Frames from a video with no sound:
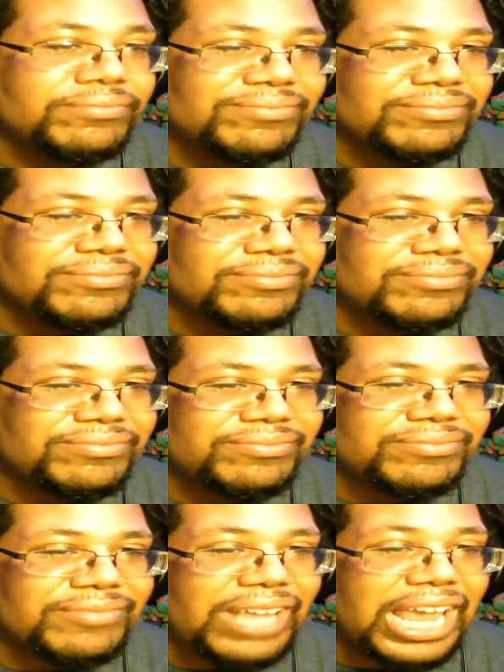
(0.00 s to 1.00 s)

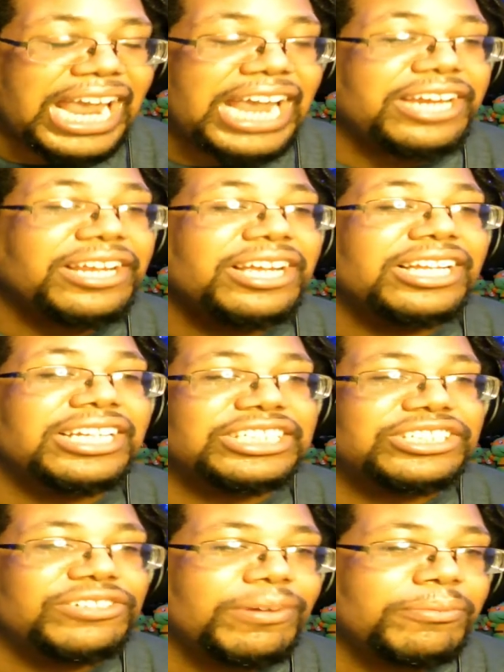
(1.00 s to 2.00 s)
And let's
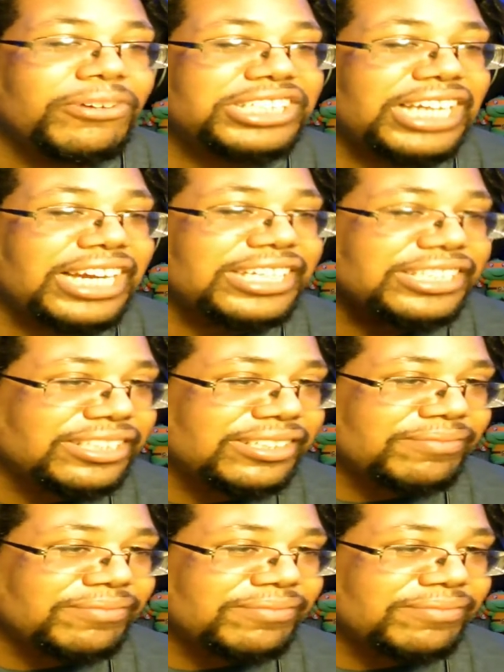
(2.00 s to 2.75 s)
do one more change.